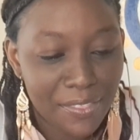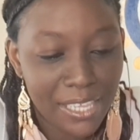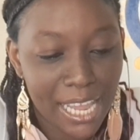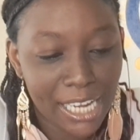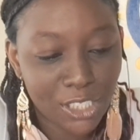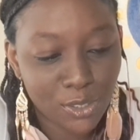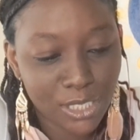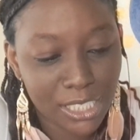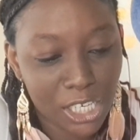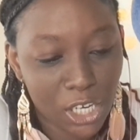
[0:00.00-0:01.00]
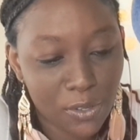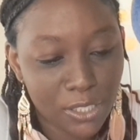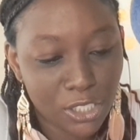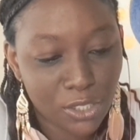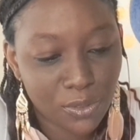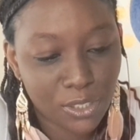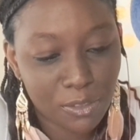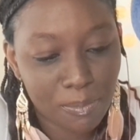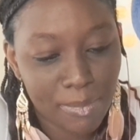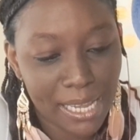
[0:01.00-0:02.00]
The angels encourage you
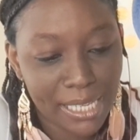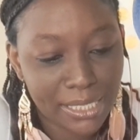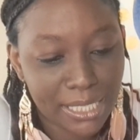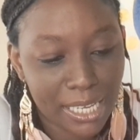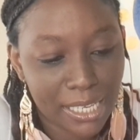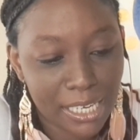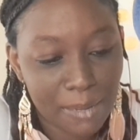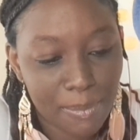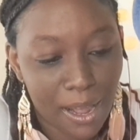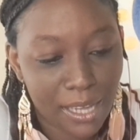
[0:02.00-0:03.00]
to maintain a